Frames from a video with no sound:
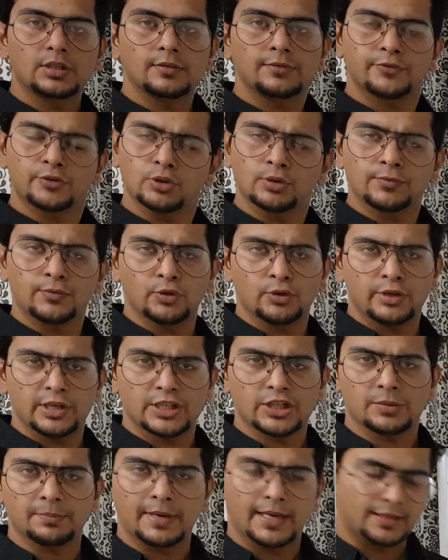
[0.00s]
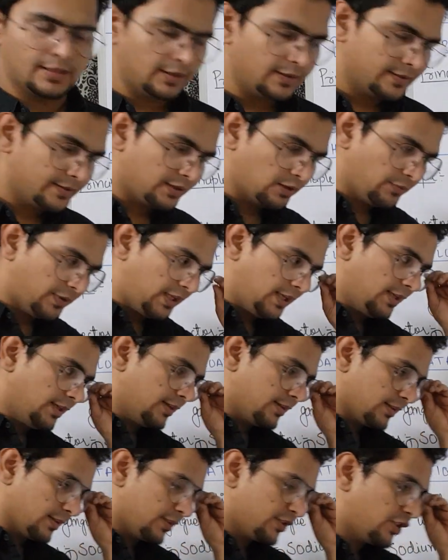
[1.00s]
the Froth flotation method. It's a very
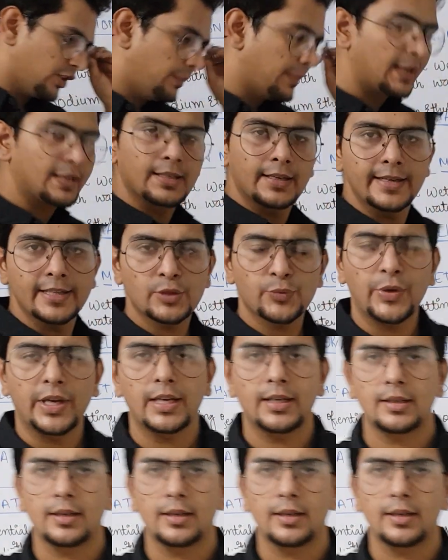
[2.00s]
interesting method as well,